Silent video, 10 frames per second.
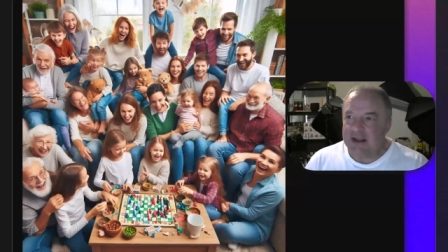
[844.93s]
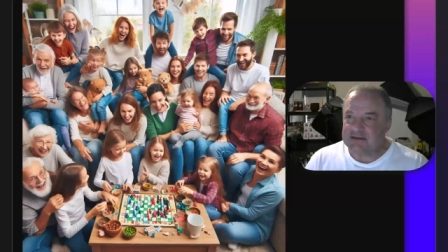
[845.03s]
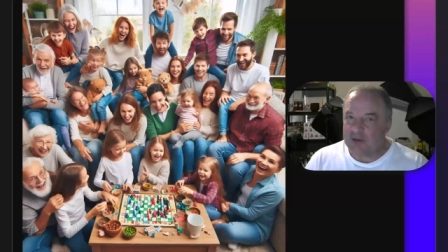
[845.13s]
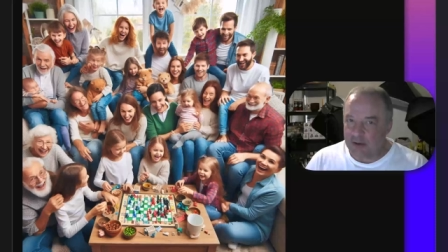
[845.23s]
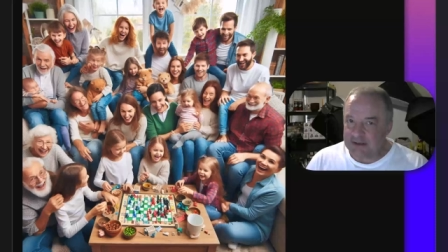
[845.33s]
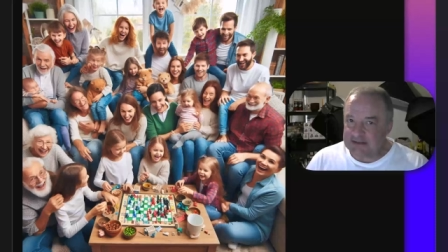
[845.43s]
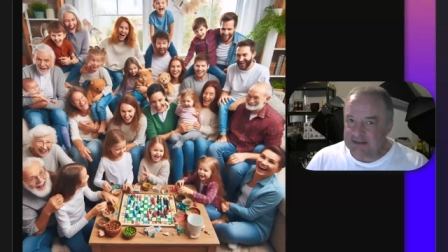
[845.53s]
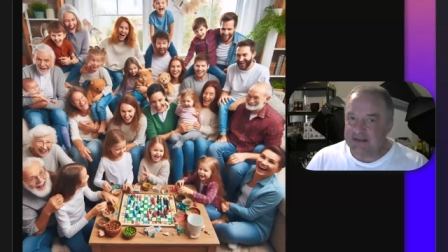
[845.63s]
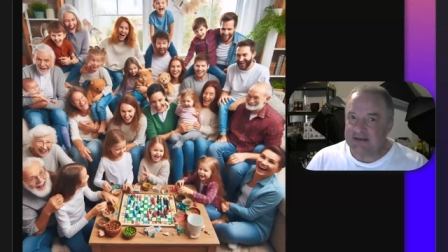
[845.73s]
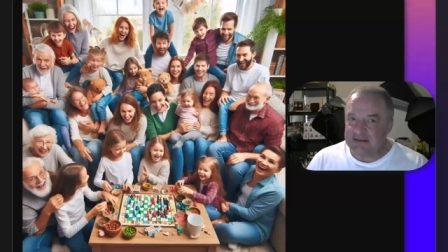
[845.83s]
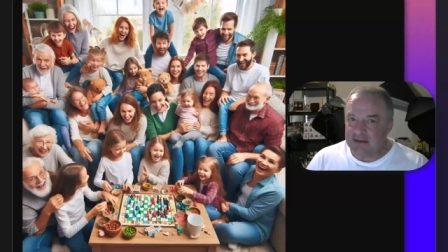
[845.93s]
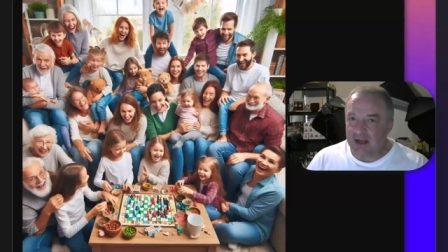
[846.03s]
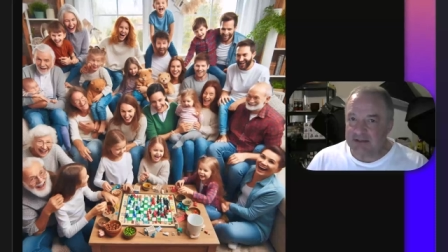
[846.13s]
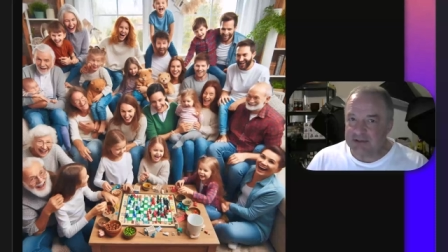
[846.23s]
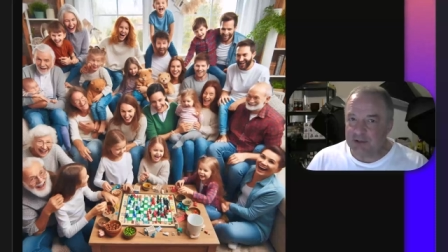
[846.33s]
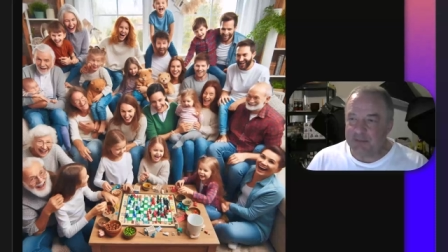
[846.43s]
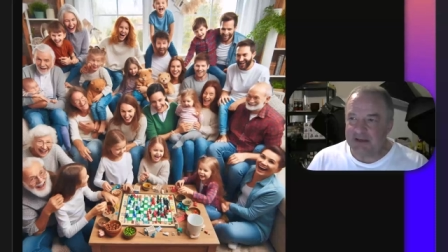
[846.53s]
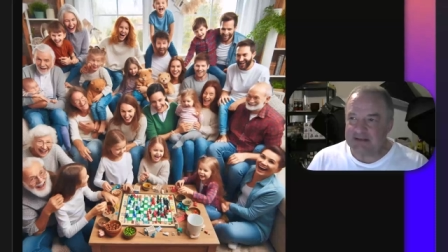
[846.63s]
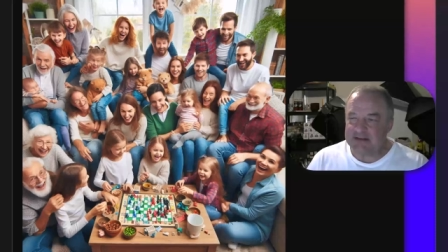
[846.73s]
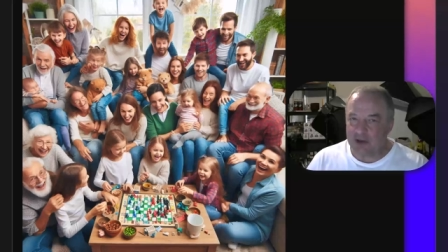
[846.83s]
As hard as it is not to,
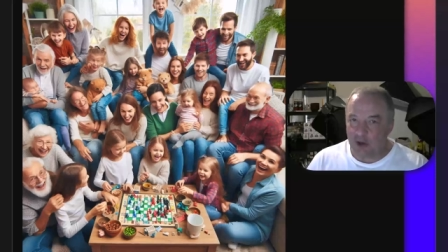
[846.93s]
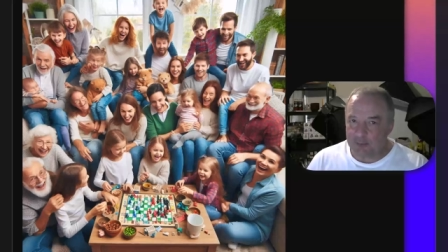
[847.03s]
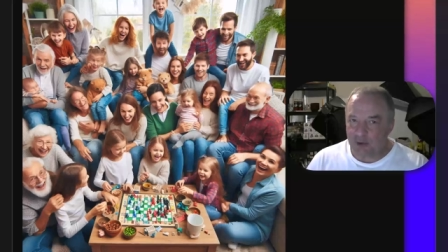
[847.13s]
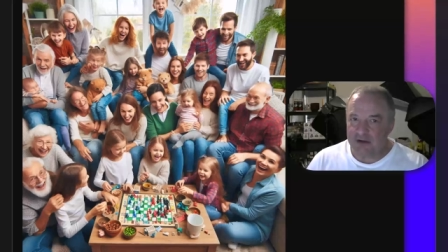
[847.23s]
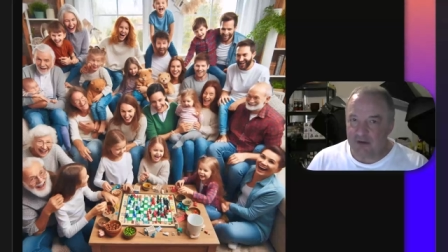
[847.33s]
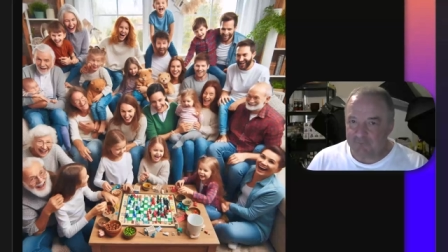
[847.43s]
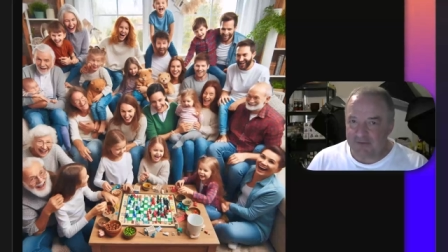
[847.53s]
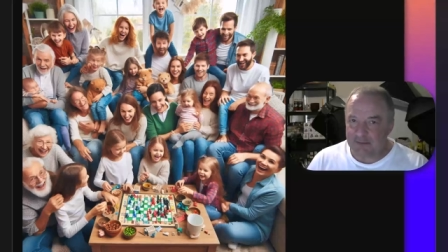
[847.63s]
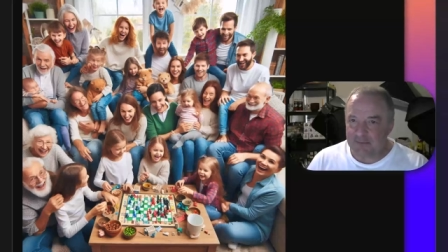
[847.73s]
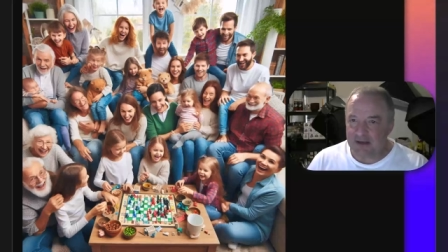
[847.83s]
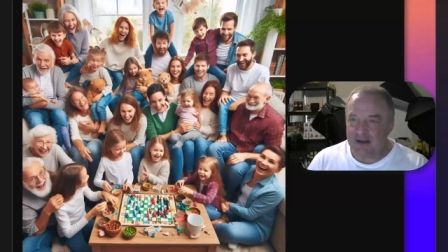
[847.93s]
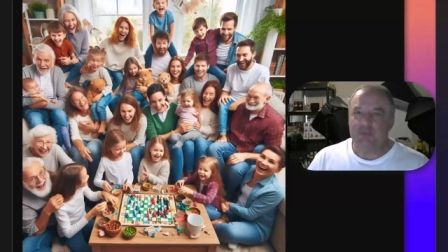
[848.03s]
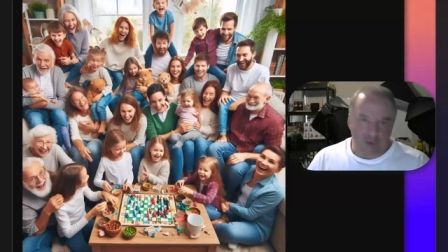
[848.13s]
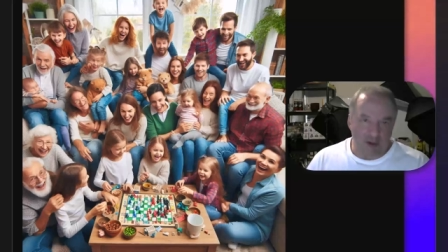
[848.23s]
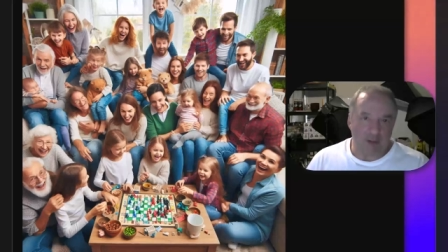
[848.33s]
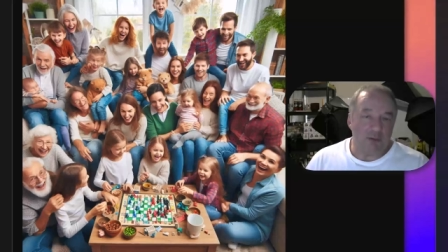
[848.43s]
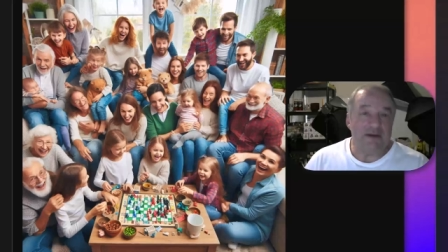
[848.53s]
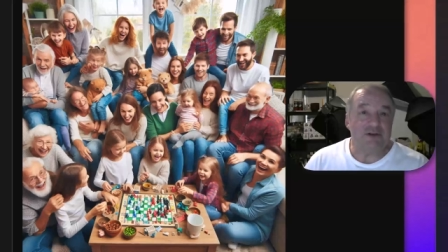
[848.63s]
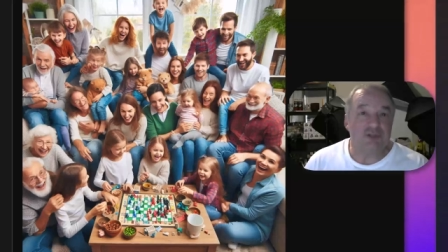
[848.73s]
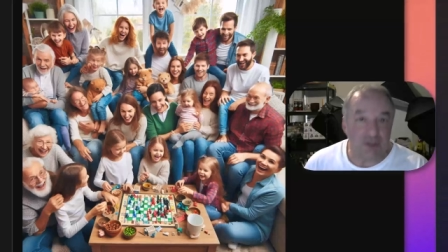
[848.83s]
because they are part of your family, you
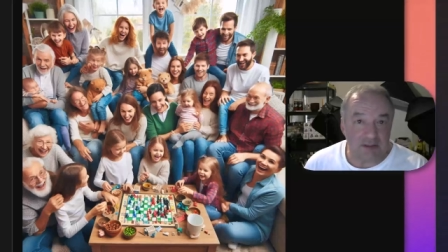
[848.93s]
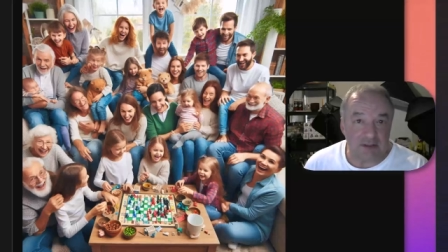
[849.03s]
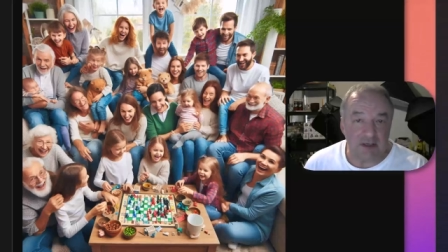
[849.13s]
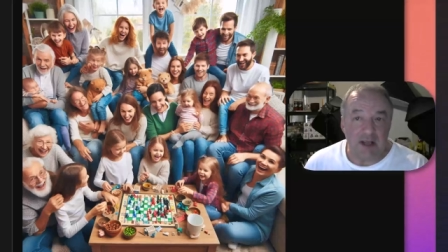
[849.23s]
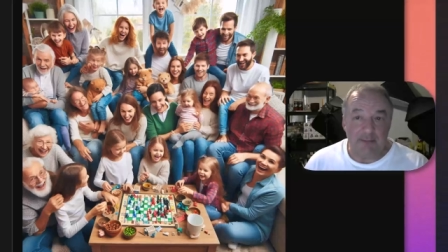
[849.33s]
probably shouldn't,